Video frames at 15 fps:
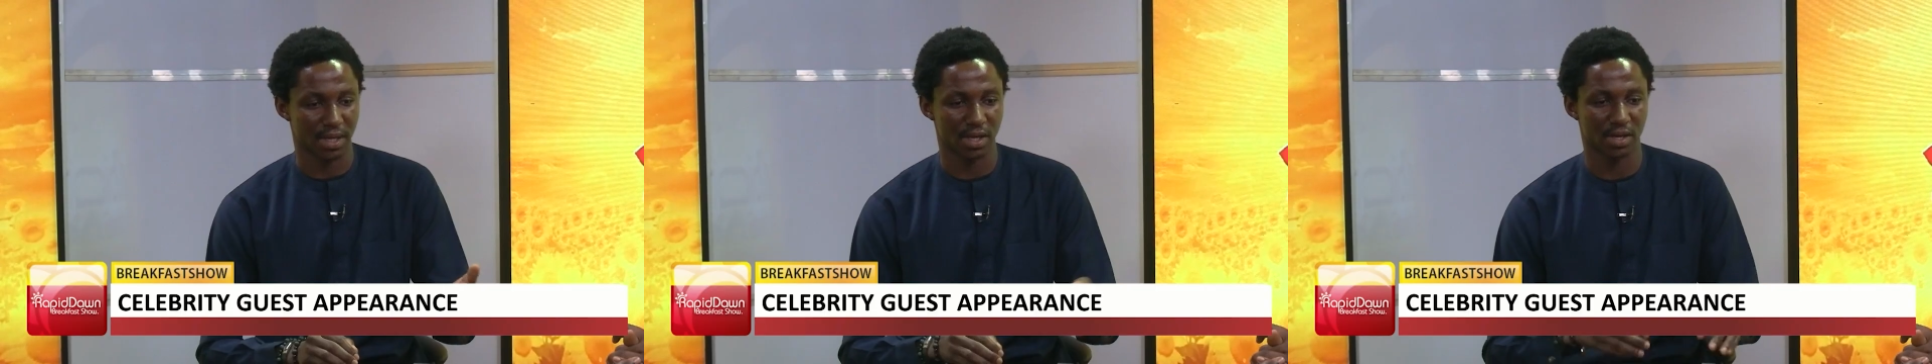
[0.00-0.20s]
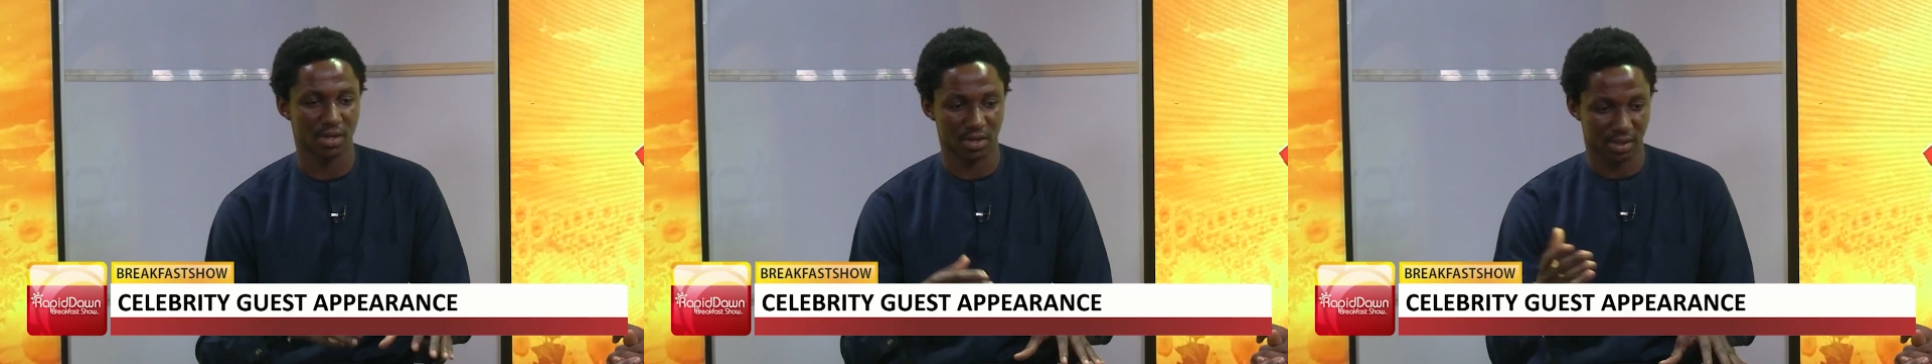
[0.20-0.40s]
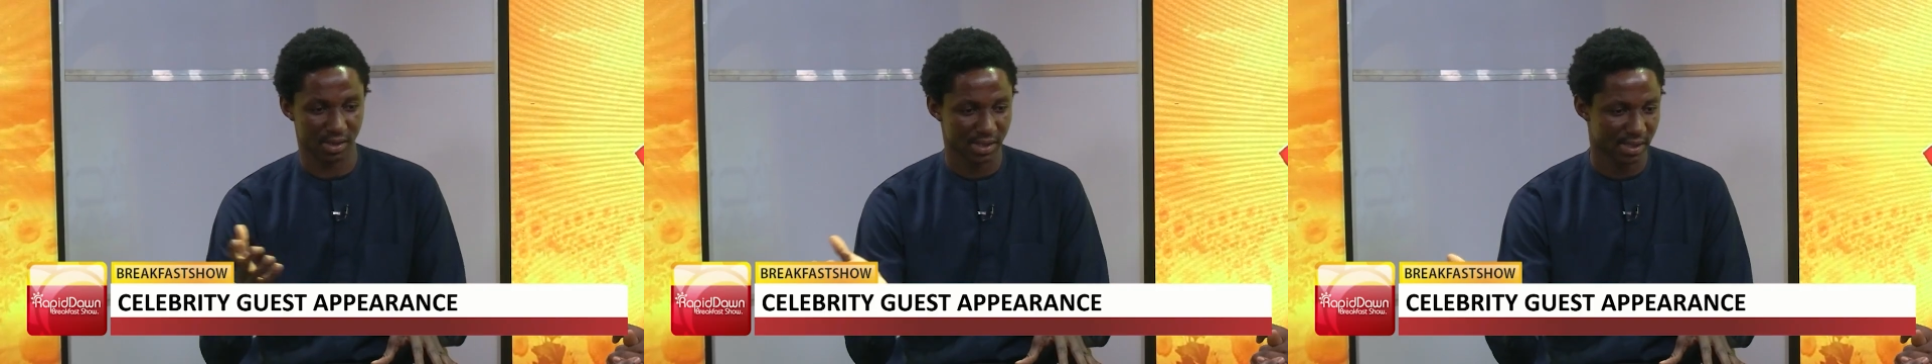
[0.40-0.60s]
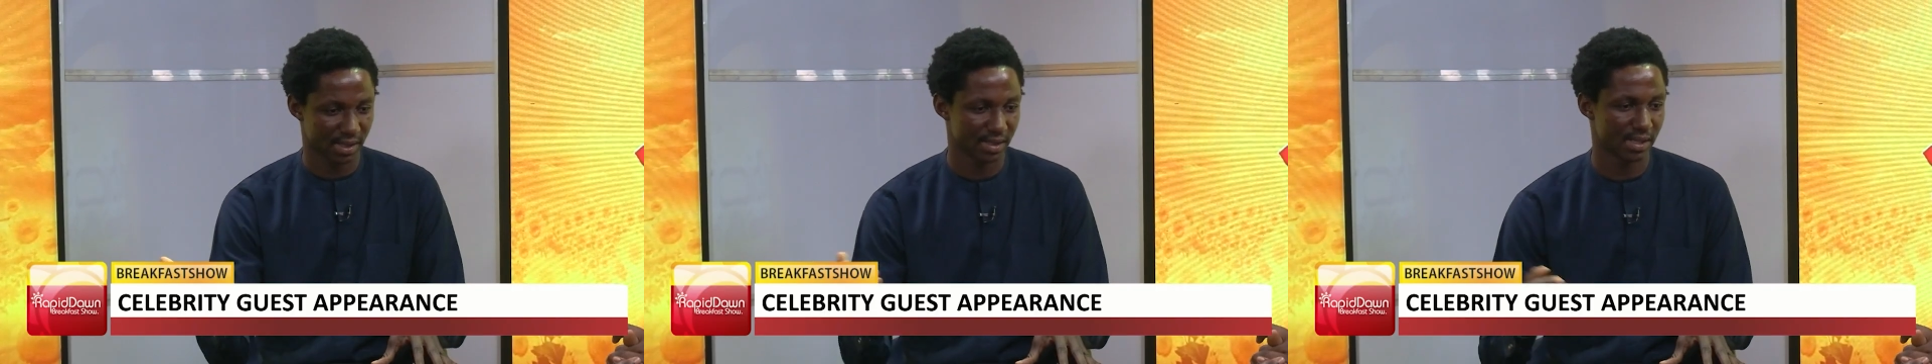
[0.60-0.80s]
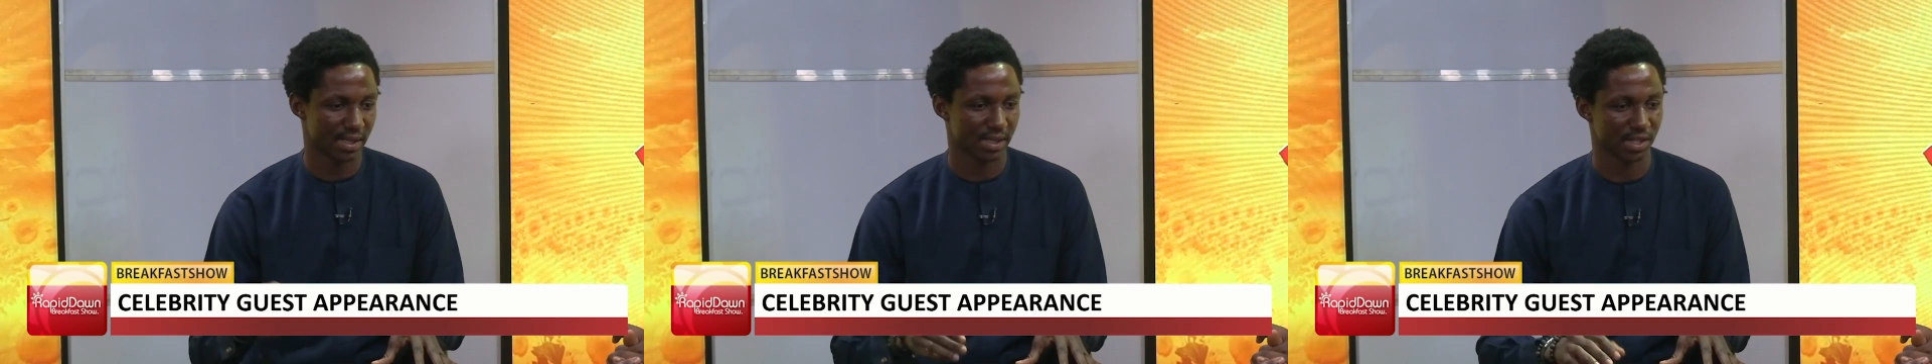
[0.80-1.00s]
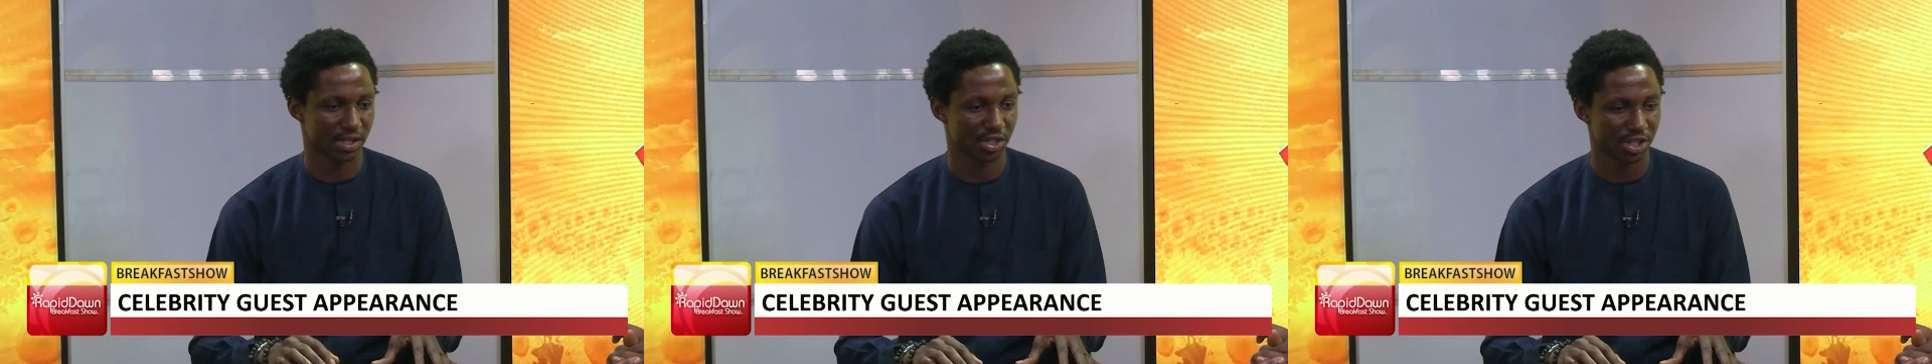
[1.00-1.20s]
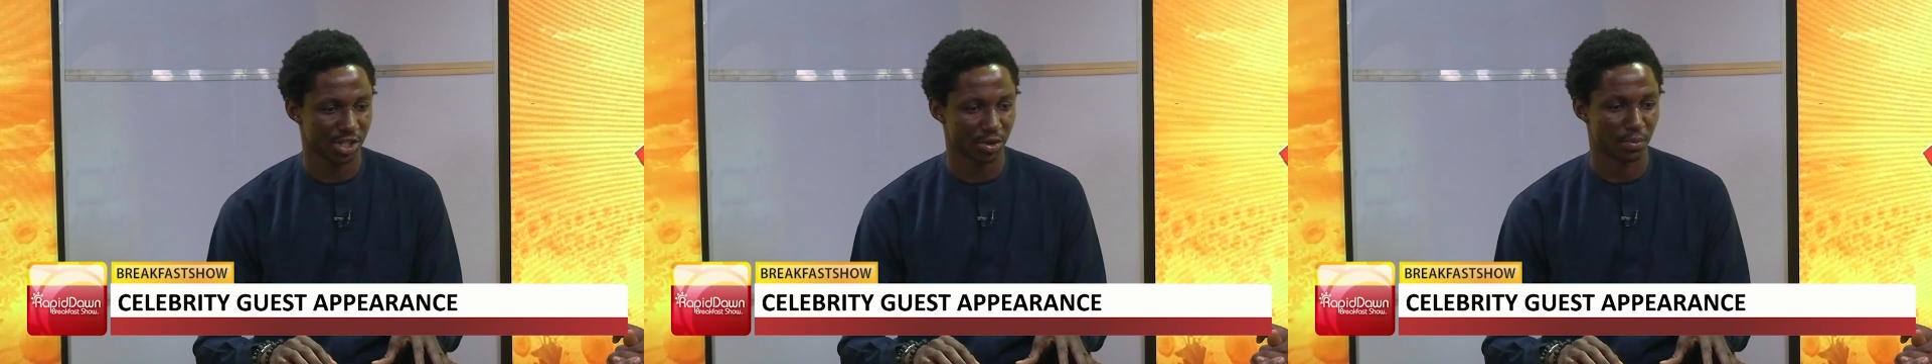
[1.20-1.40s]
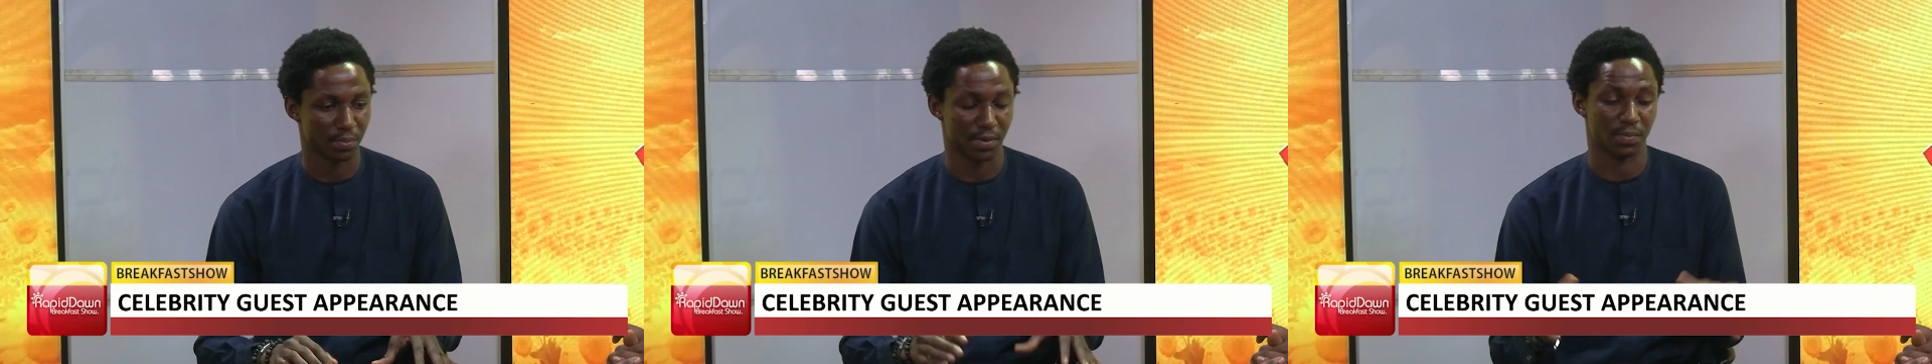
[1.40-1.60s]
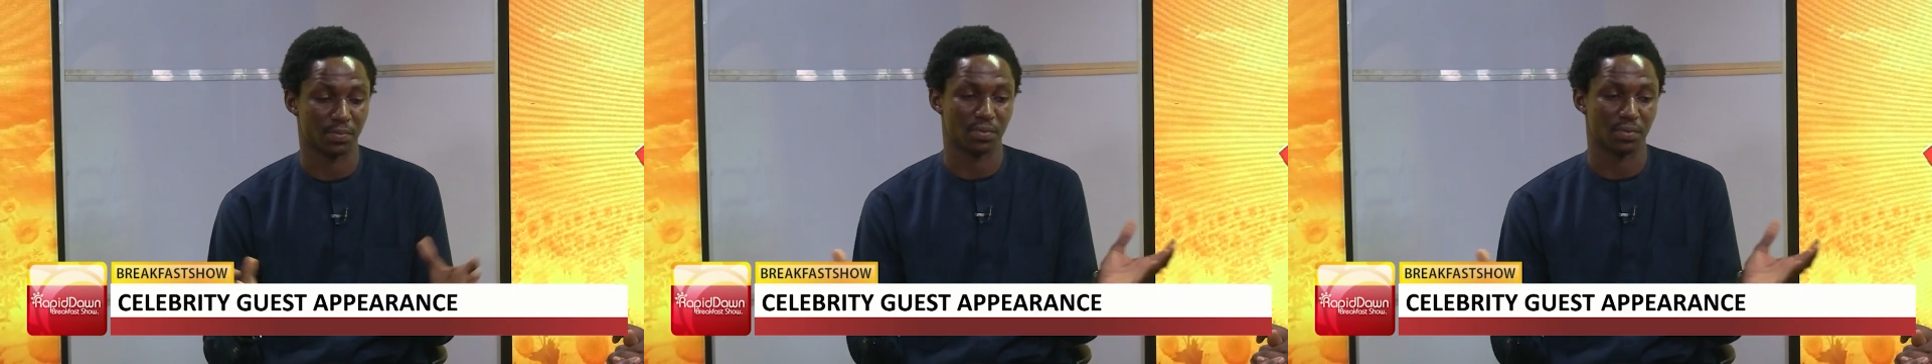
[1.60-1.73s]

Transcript: content and then share with people